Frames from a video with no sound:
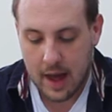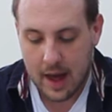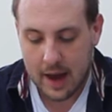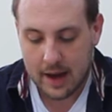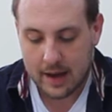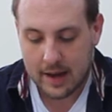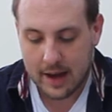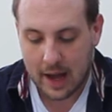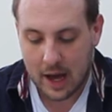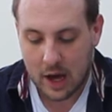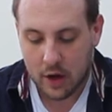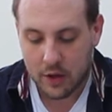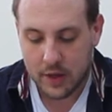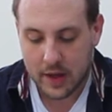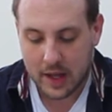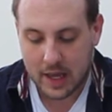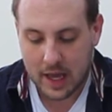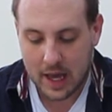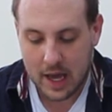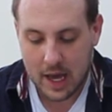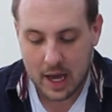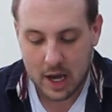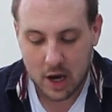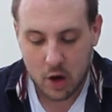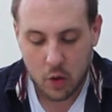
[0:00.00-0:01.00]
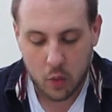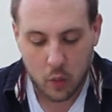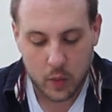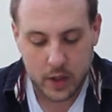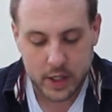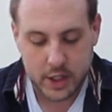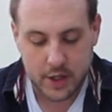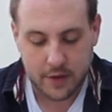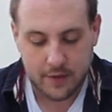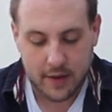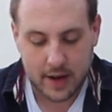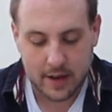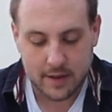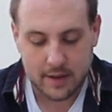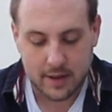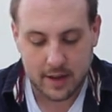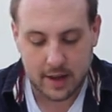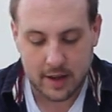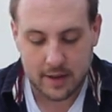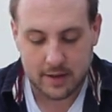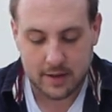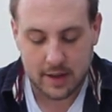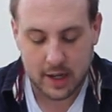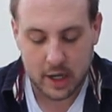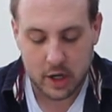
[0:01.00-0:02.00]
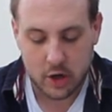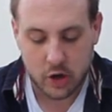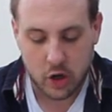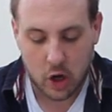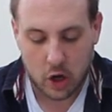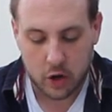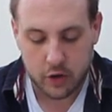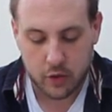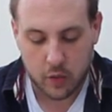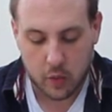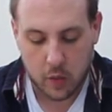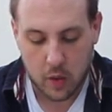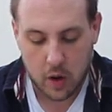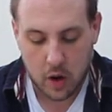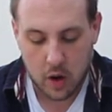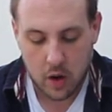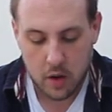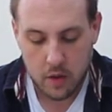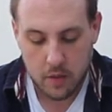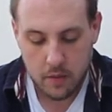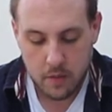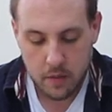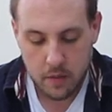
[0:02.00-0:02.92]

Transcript: and tell the king which of us is the adulterer.